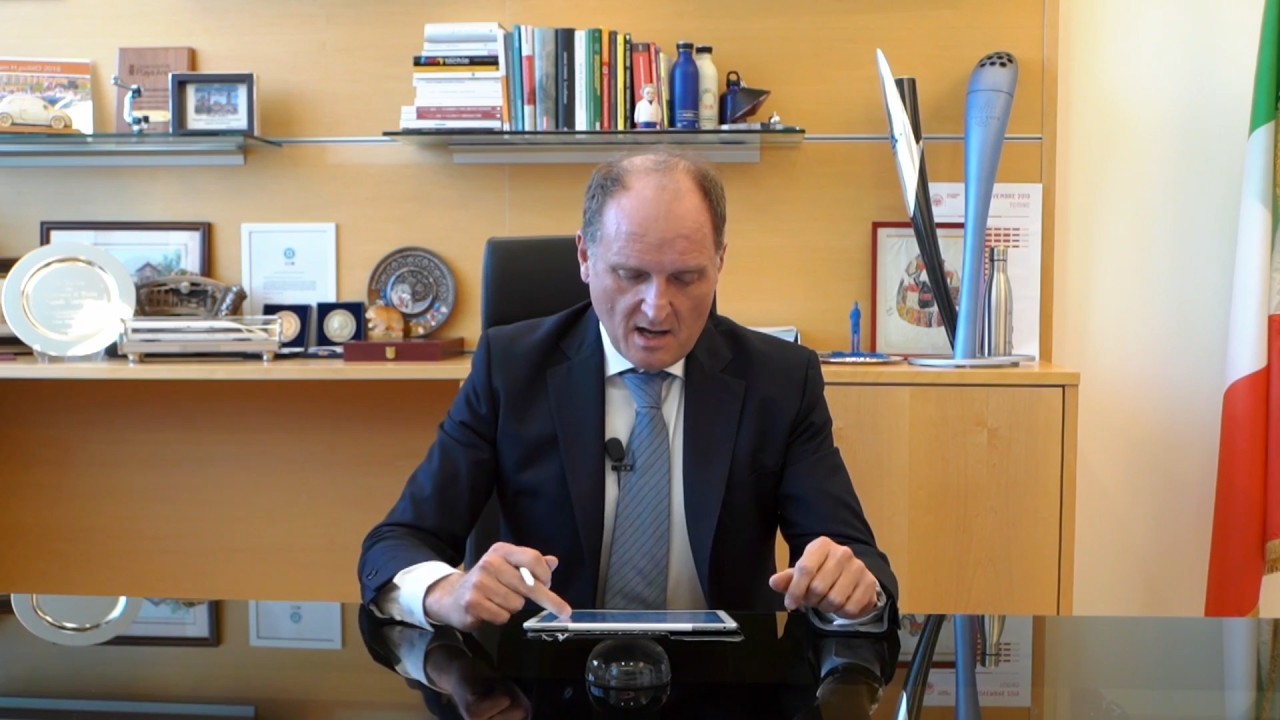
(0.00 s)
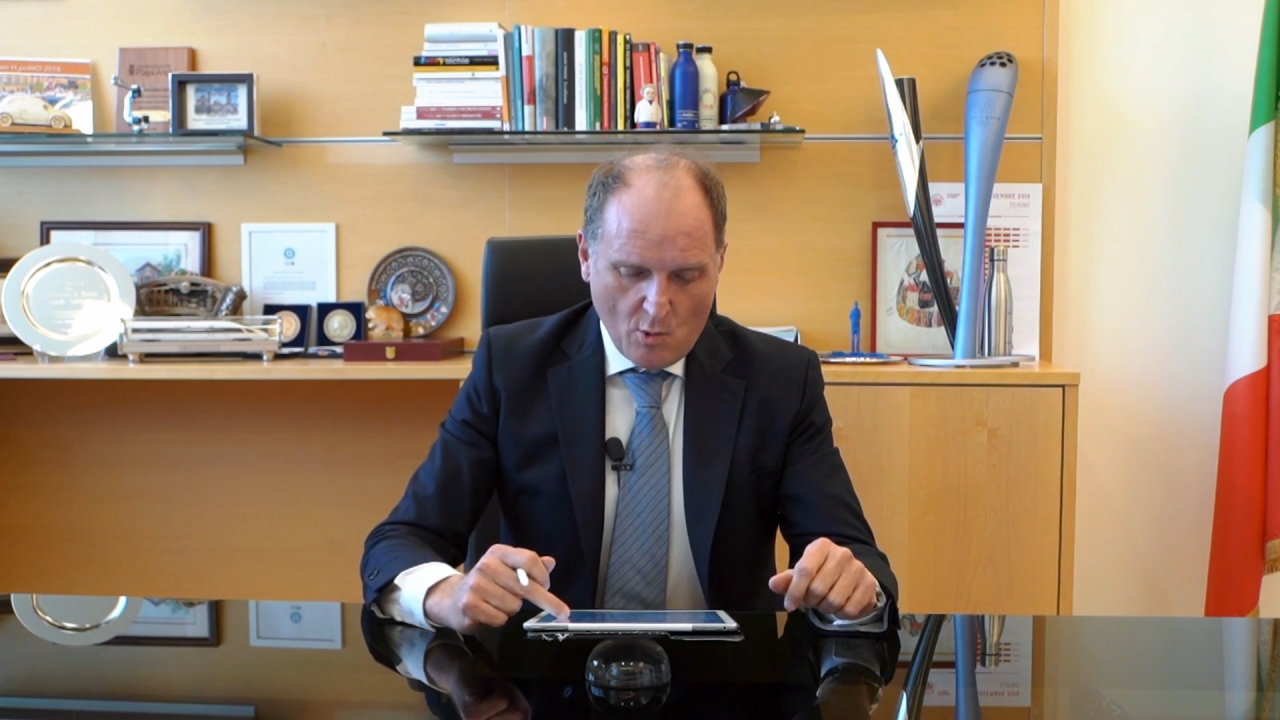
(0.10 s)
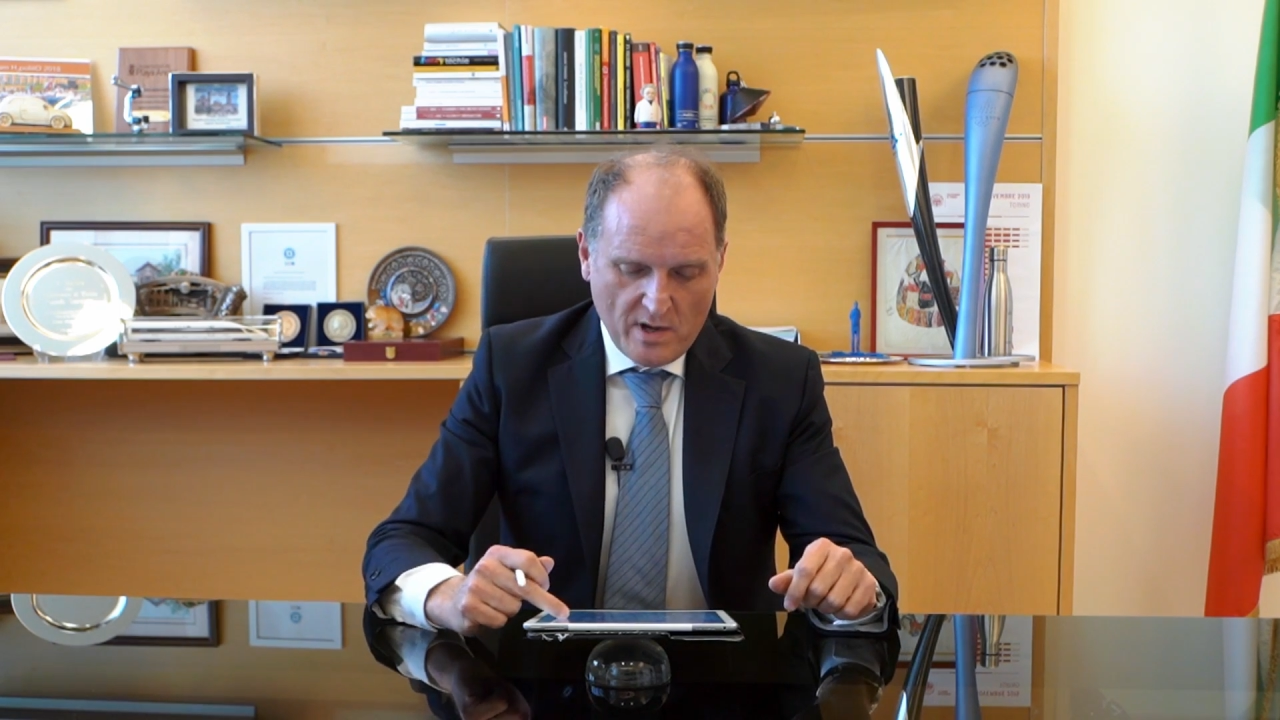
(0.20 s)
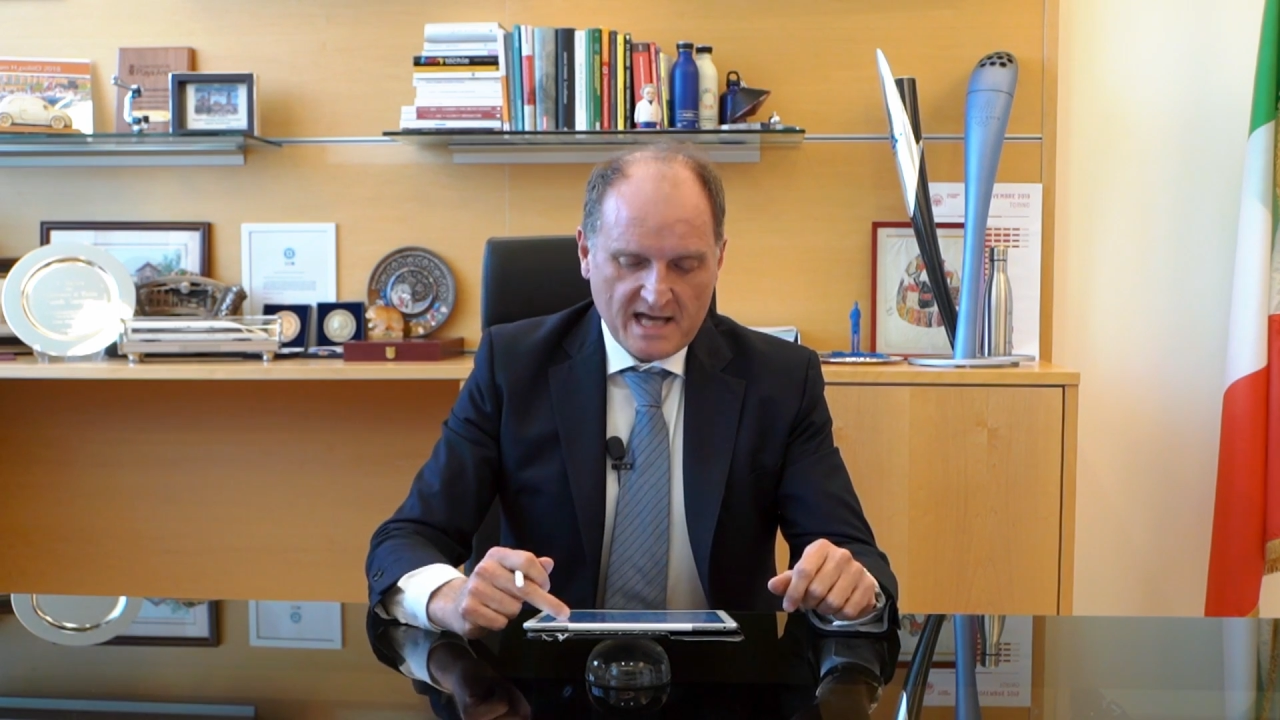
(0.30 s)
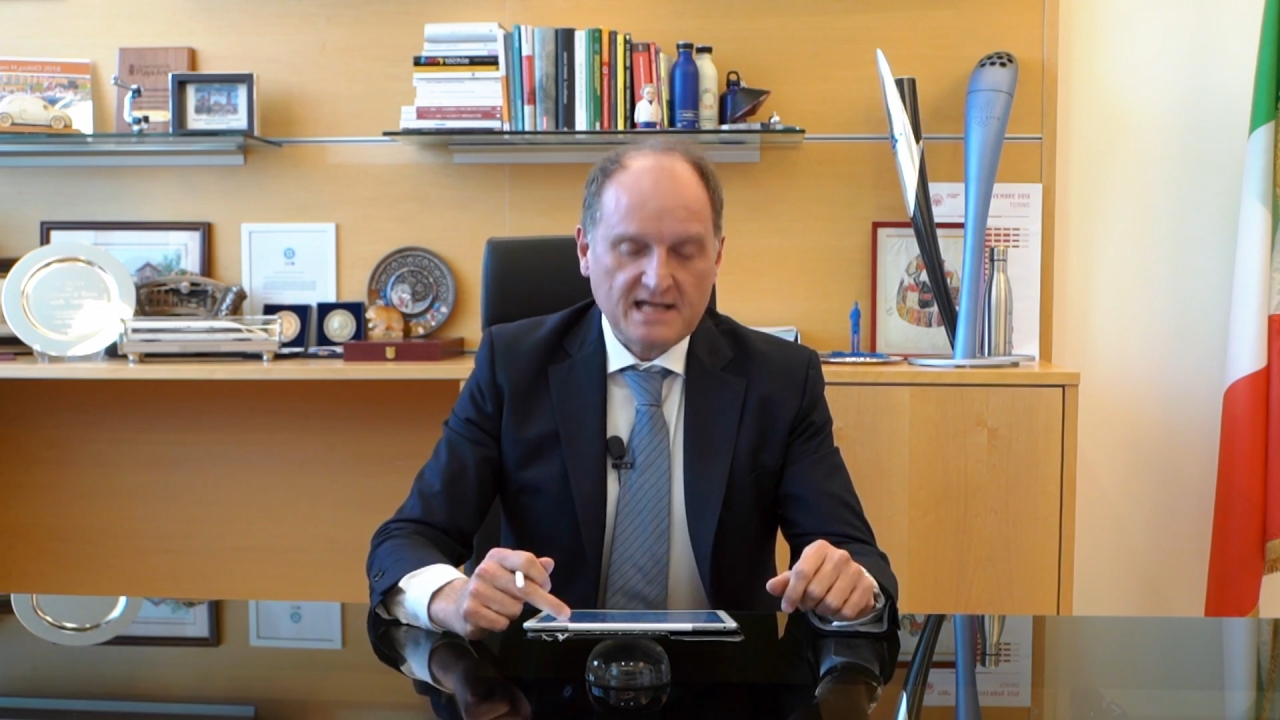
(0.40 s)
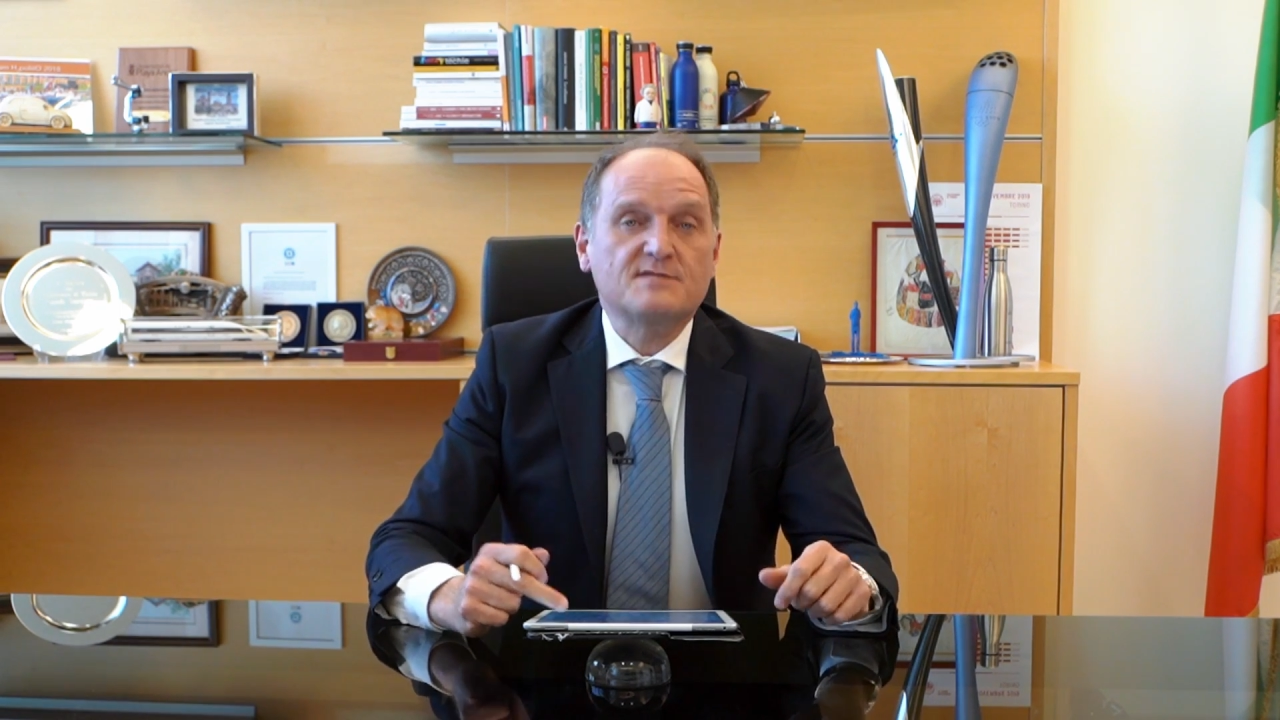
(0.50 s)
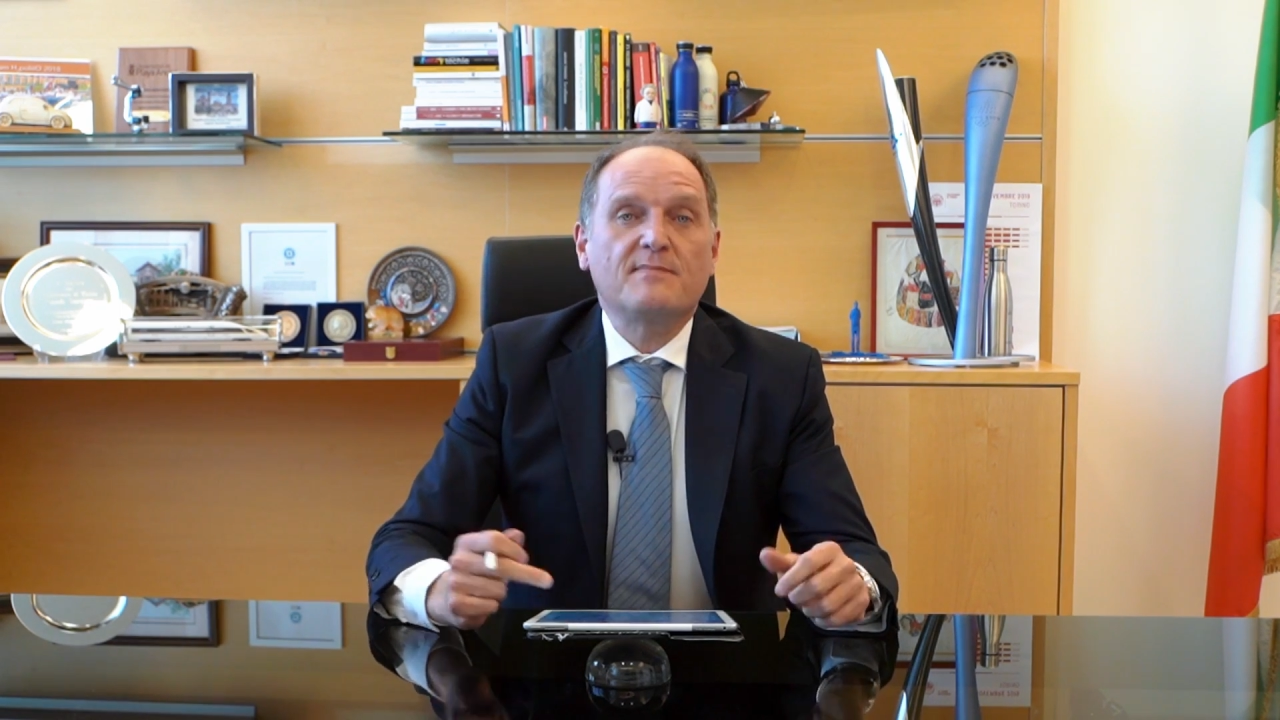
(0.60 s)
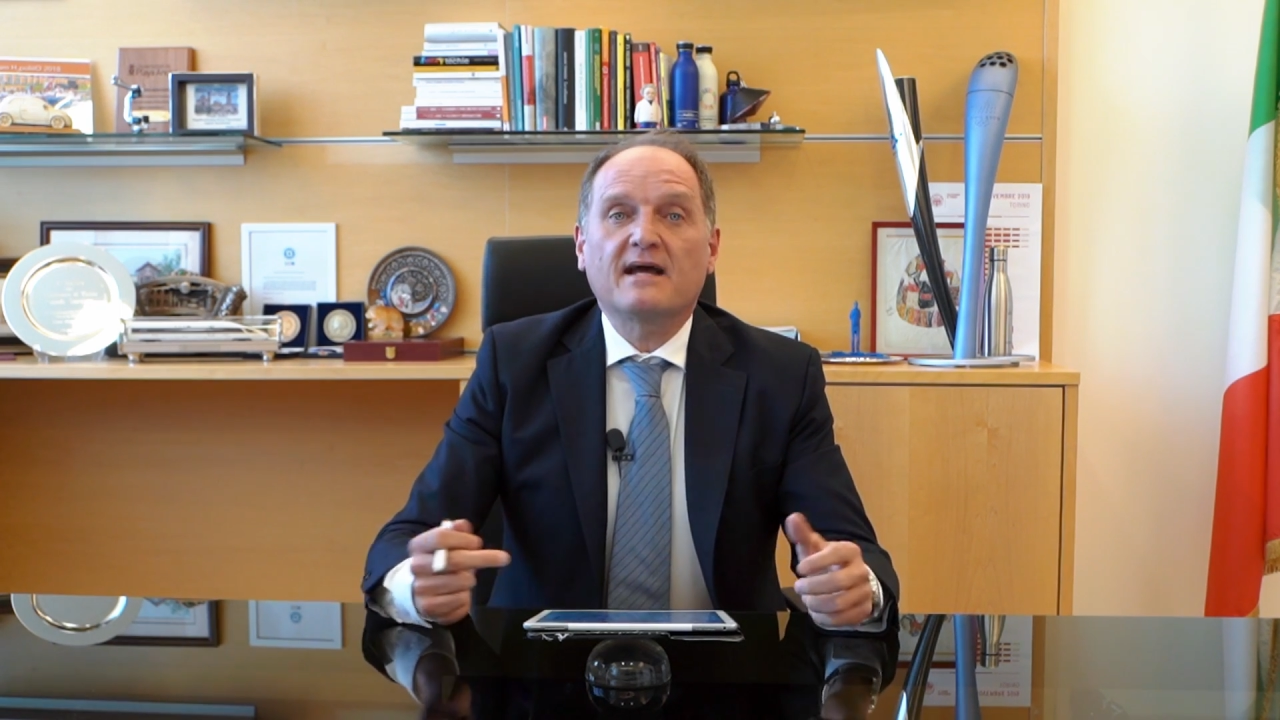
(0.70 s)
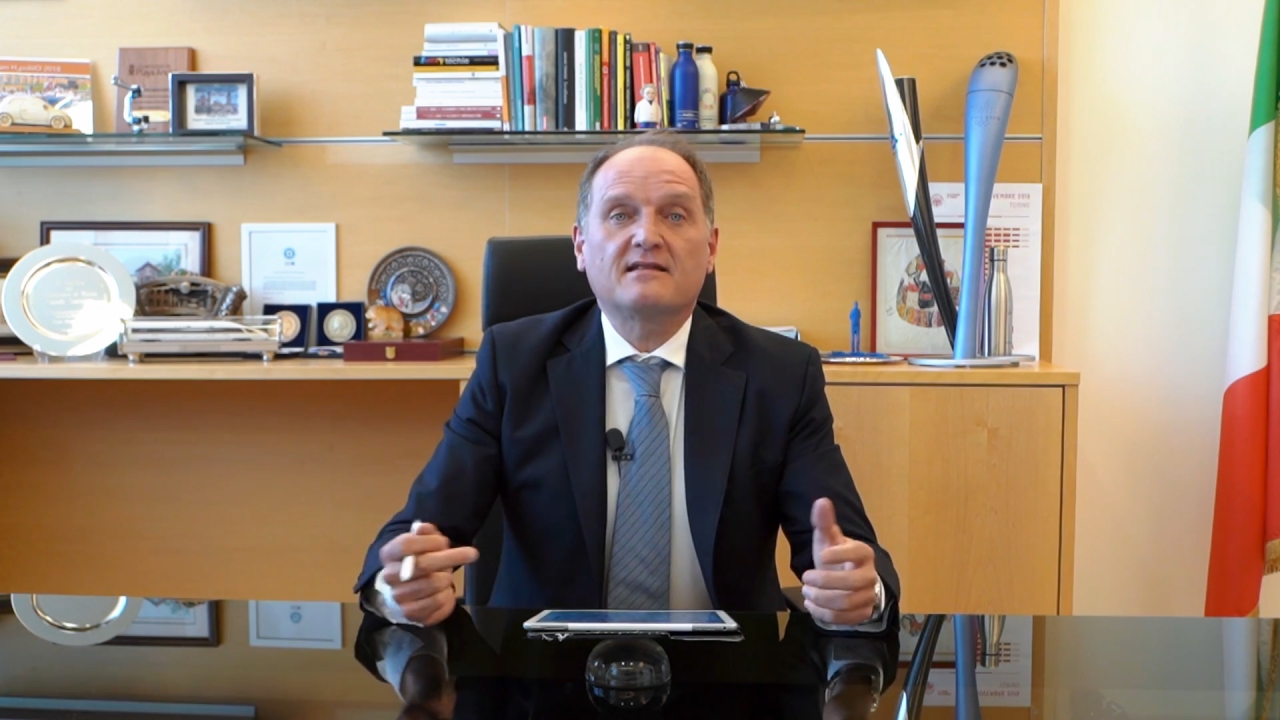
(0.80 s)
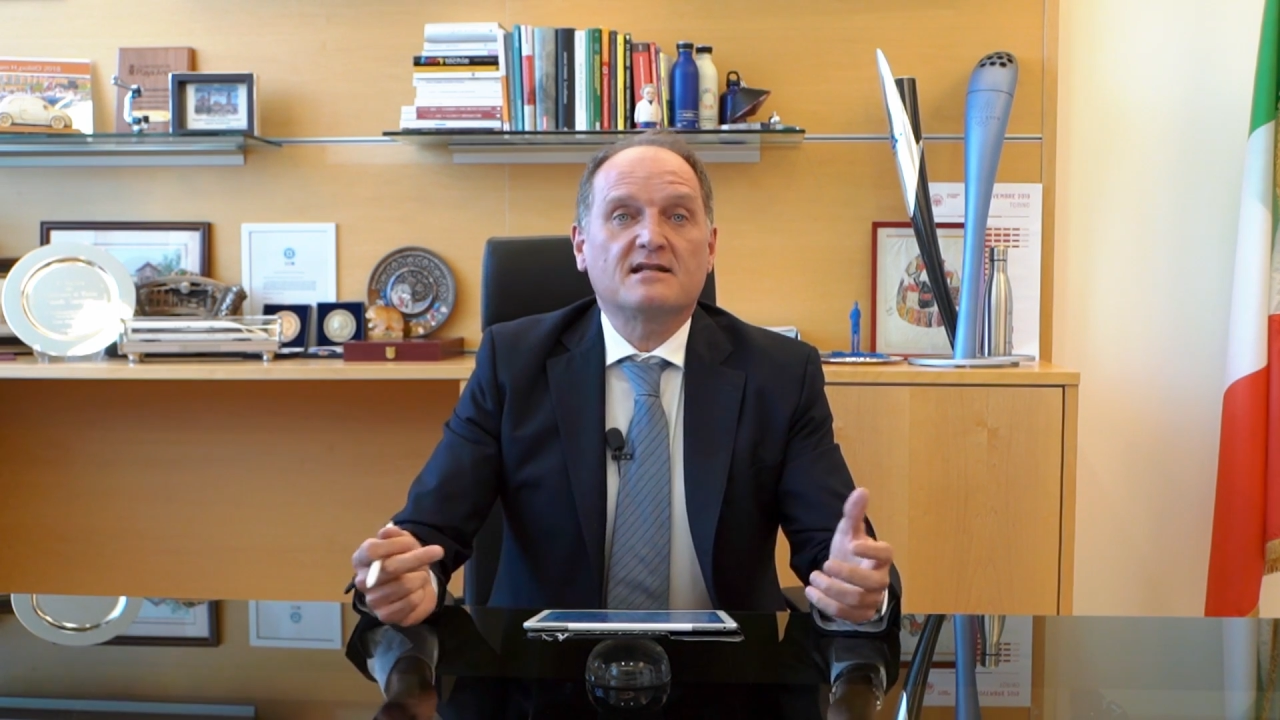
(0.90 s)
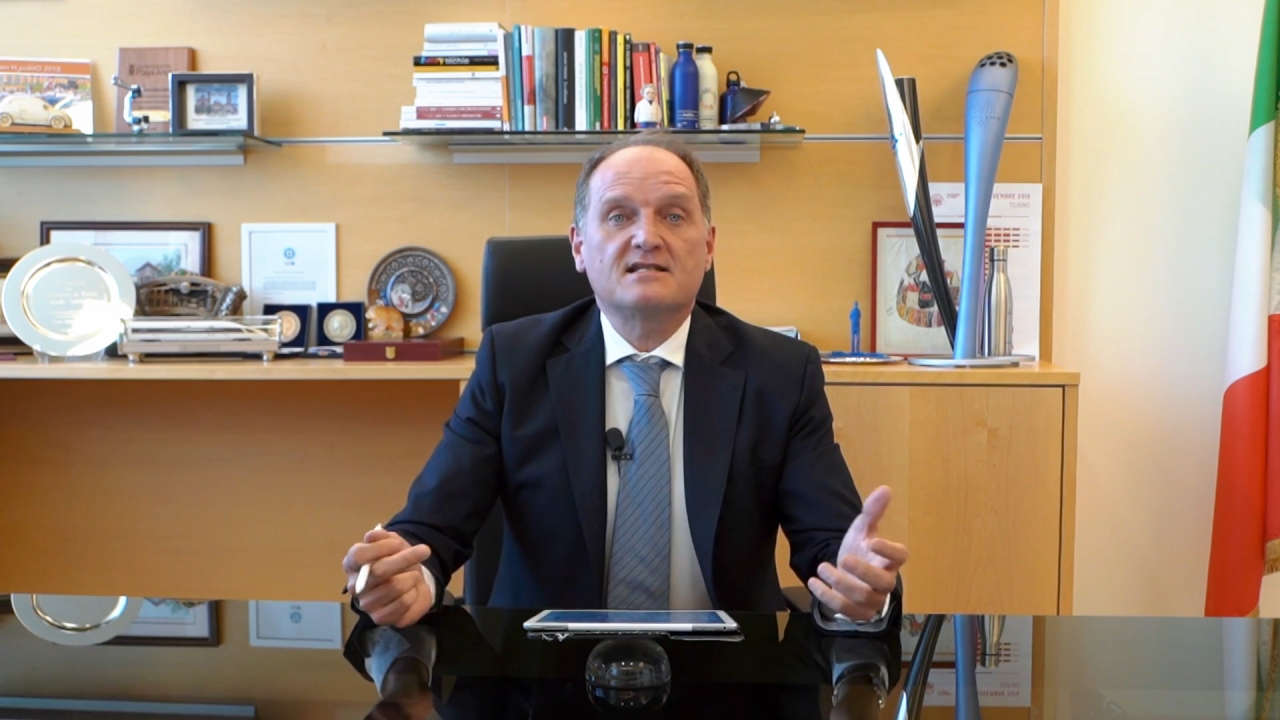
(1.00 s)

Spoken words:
we expect